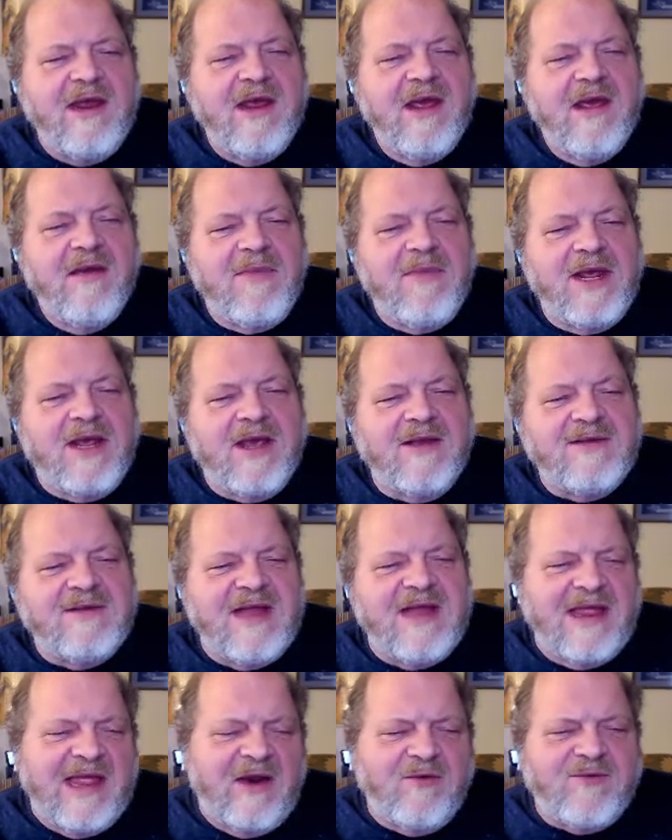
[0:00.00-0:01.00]
because
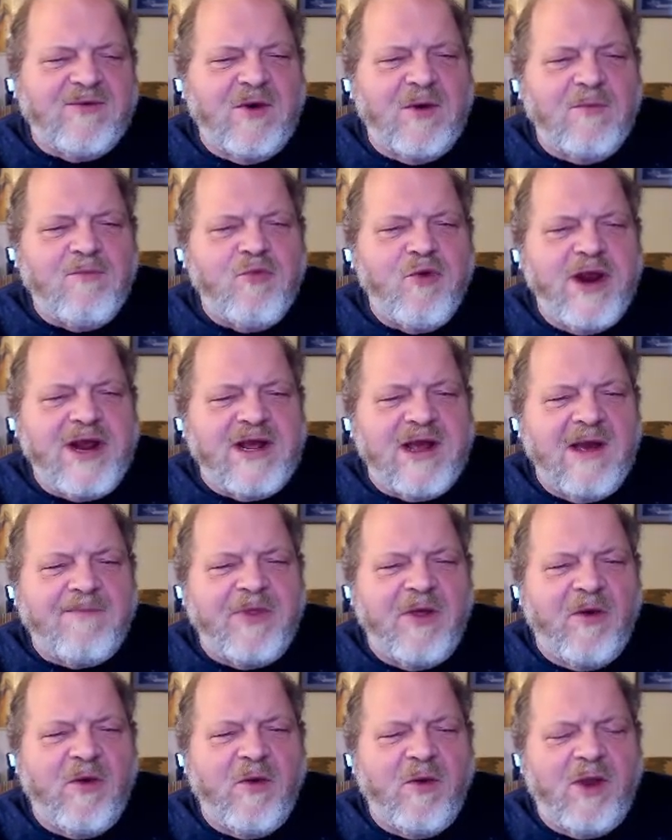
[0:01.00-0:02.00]
then that'll sort of break up
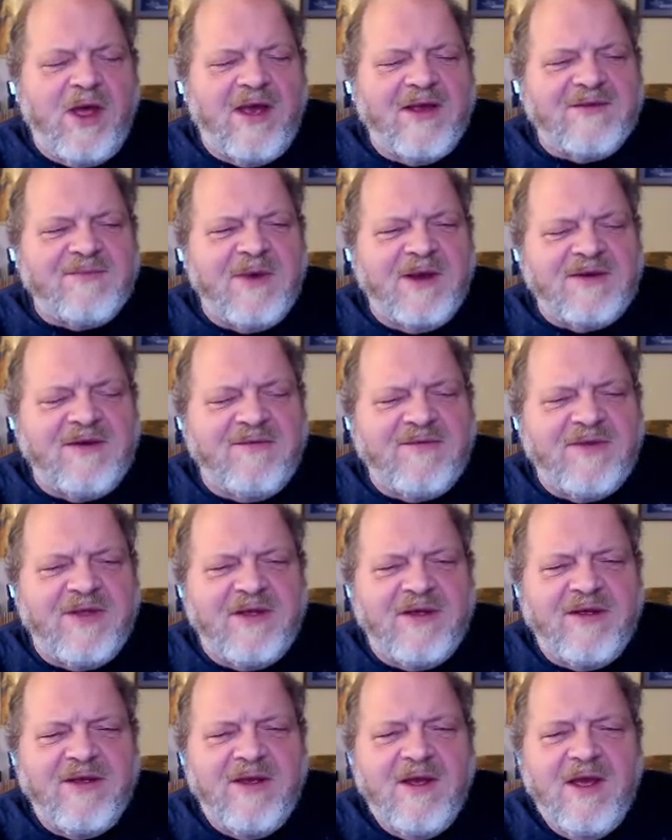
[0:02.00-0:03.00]
the whole aspect of
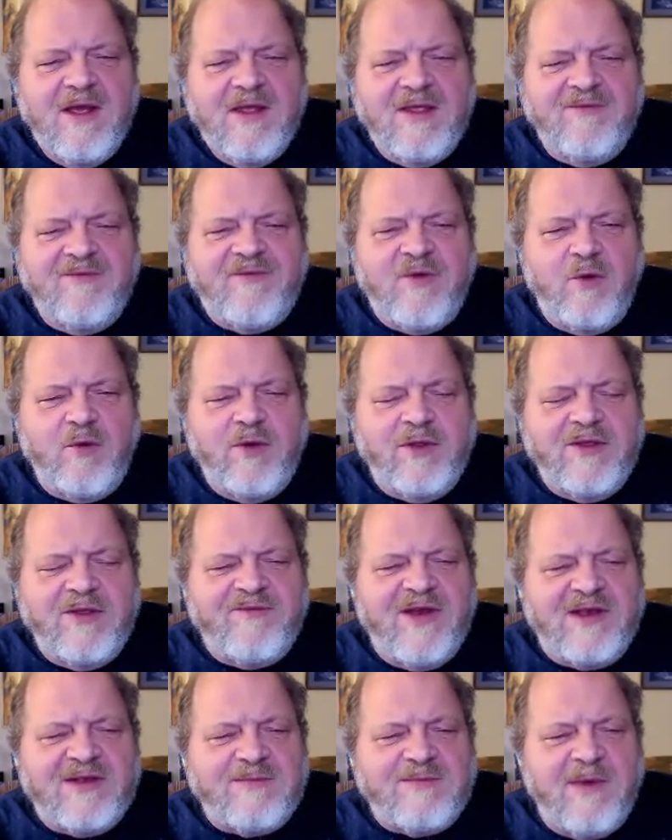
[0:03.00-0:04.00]
the photo on the
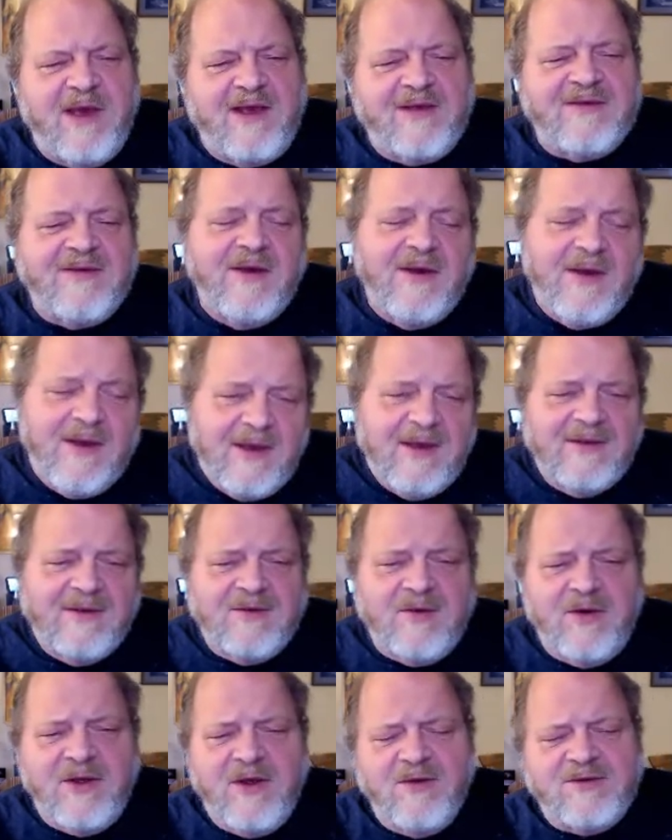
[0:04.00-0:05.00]
face mask.
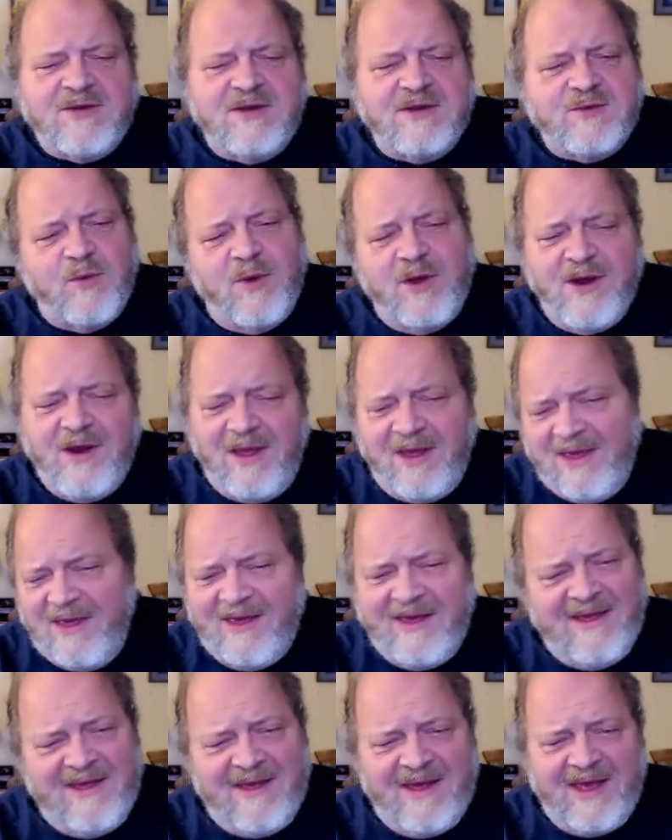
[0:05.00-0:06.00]
So here's this one.
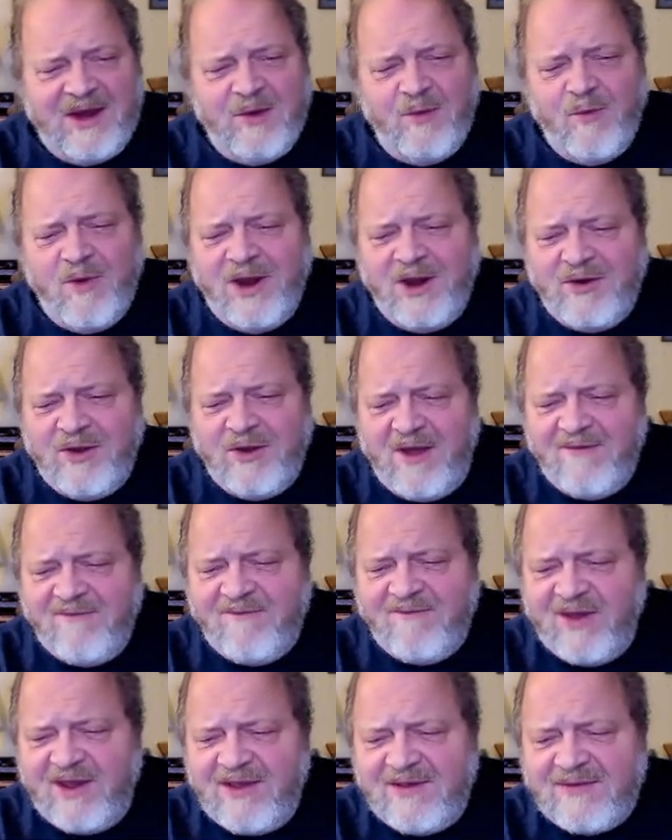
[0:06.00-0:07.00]
I don't want a dog
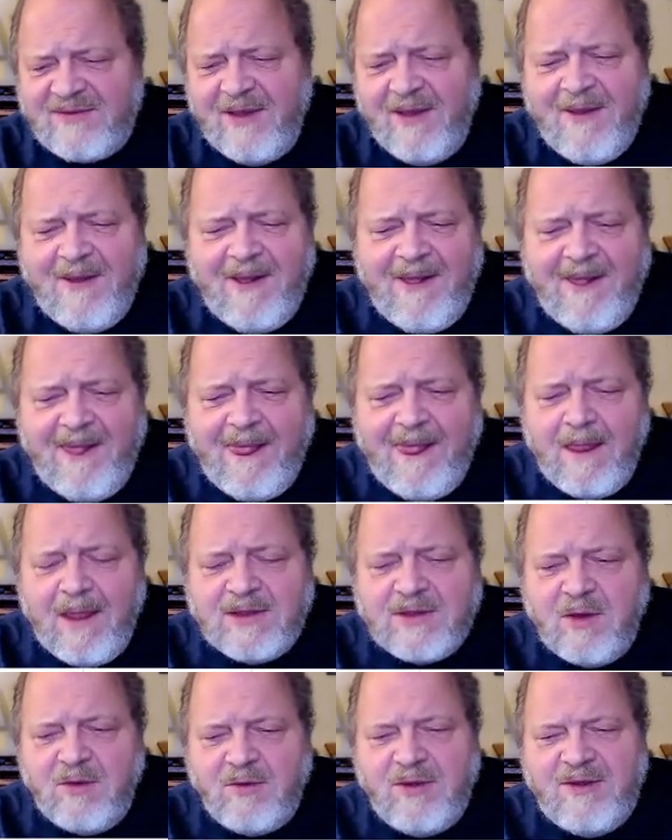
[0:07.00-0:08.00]
face.
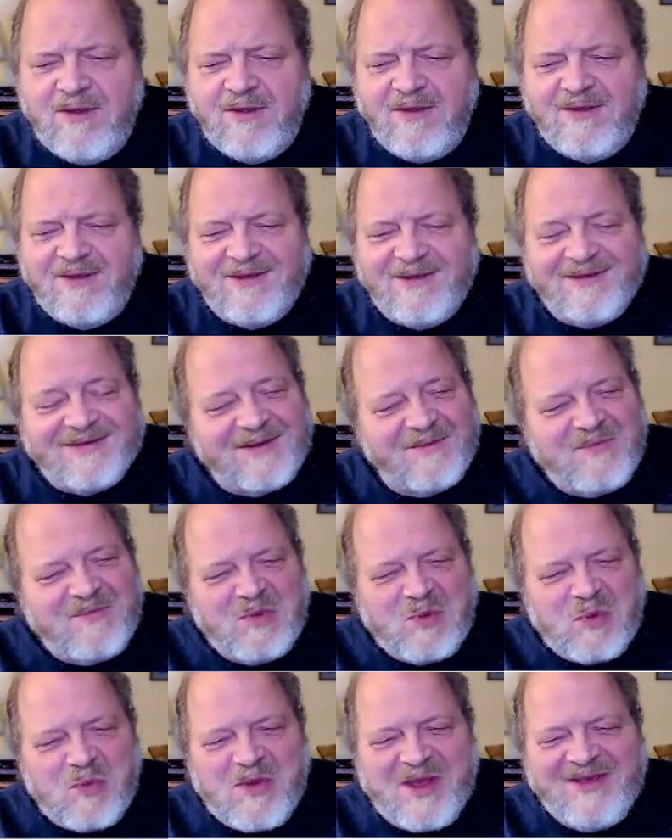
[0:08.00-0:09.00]
So some
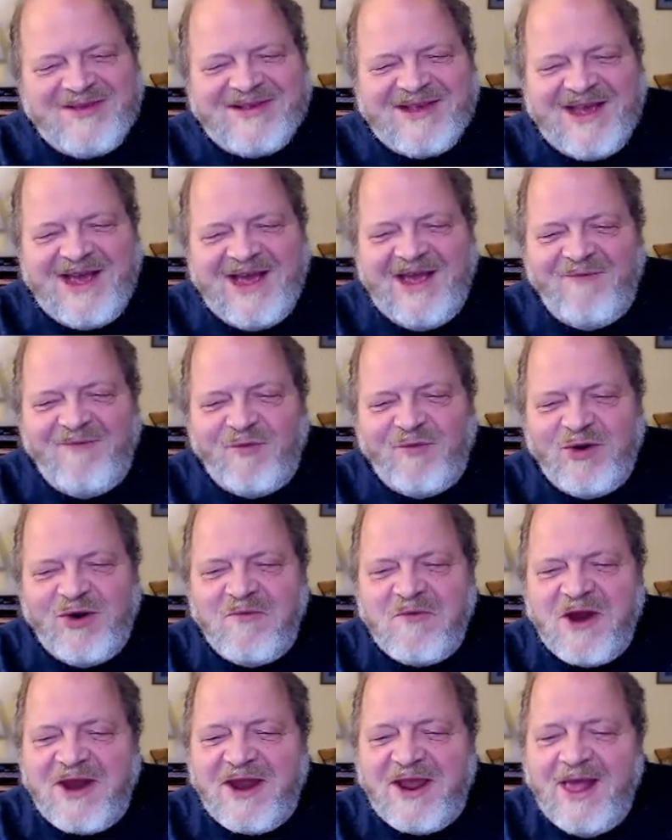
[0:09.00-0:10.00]
people may say I have one
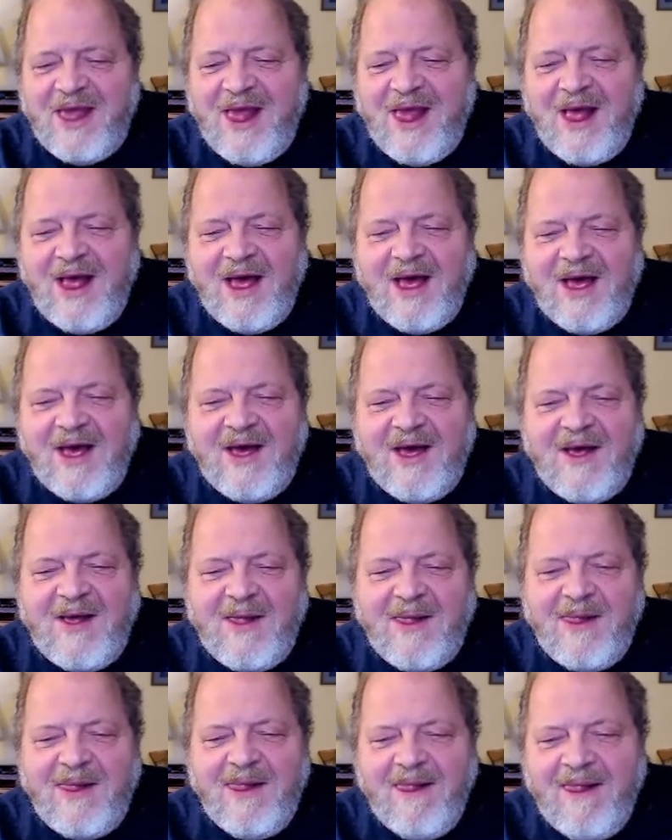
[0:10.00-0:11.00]
already.
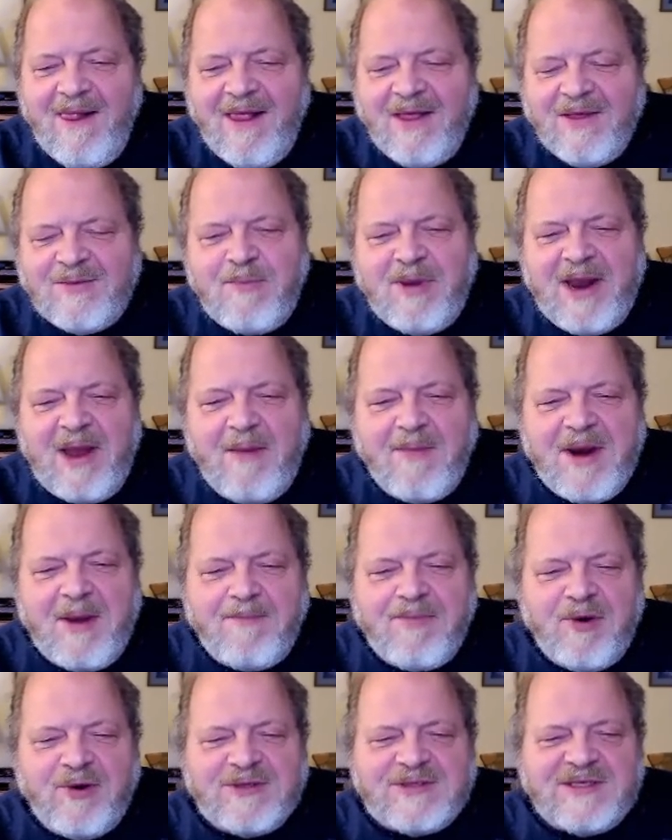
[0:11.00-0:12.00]
But I'm going to
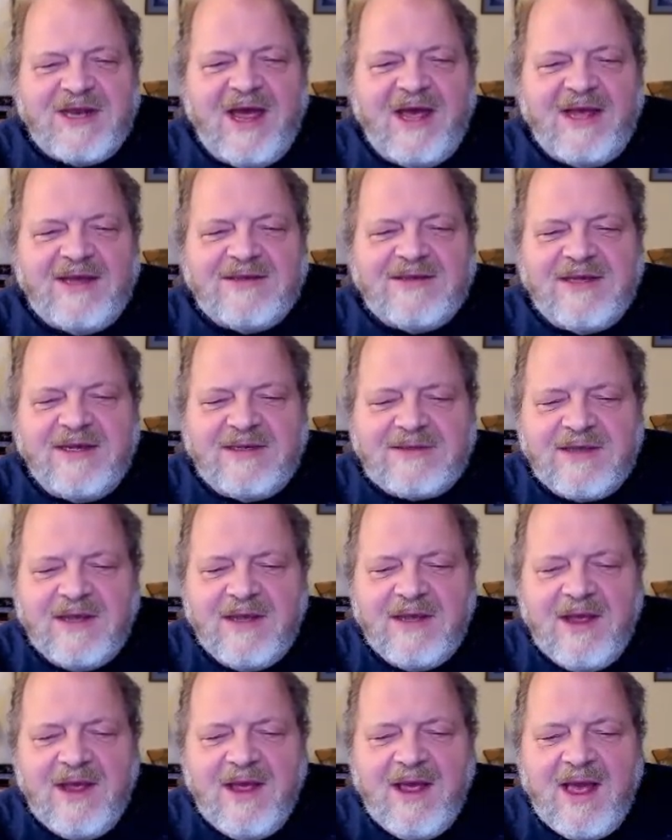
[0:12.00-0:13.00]
personalize this.
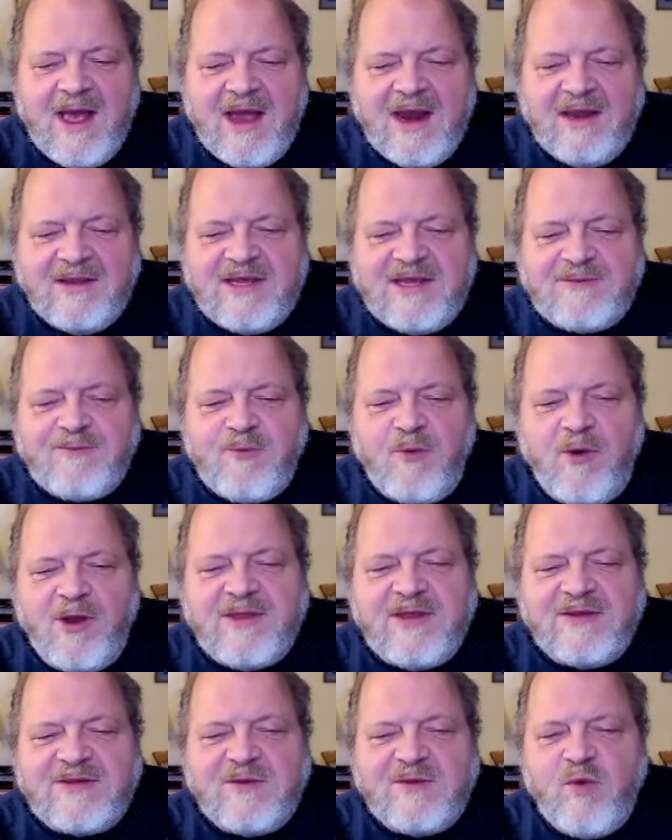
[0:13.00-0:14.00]
And at this point,
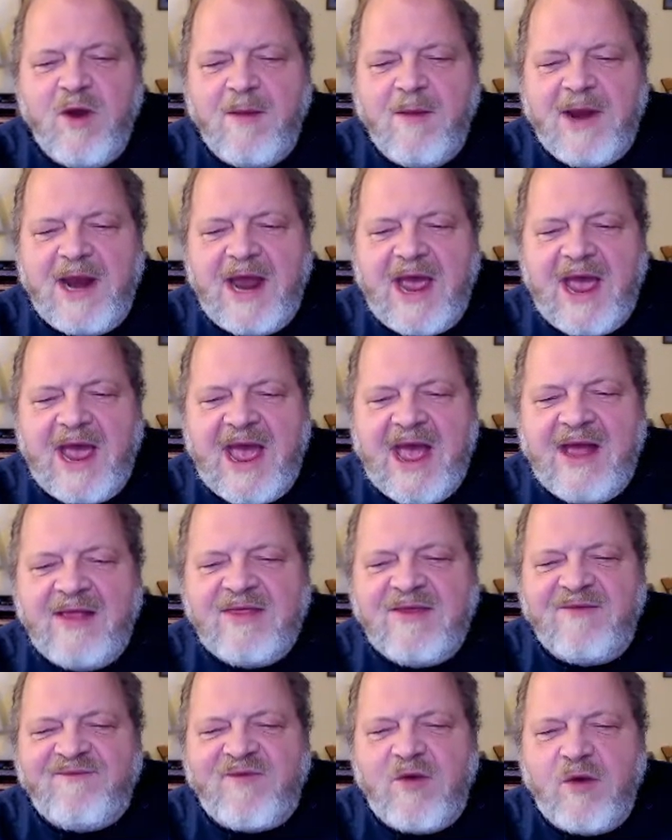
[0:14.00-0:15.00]
this is where I'm going to add the
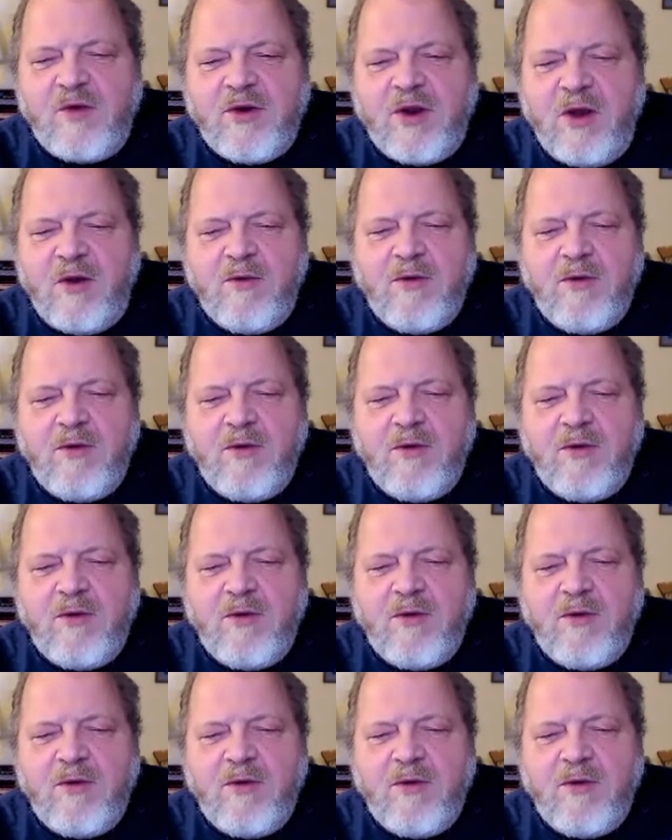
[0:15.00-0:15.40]
photo.